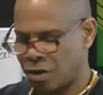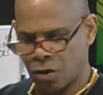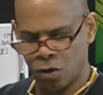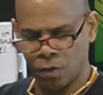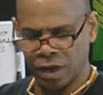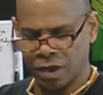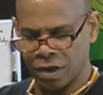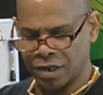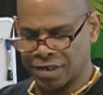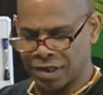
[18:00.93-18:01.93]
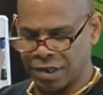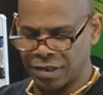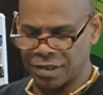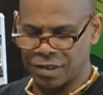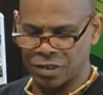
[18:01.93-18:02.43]
Oh my God, stay
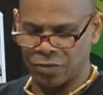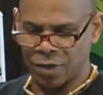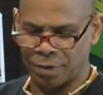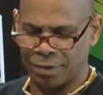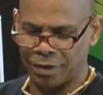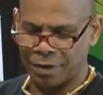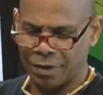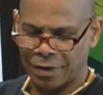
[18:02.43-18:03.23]
to the script.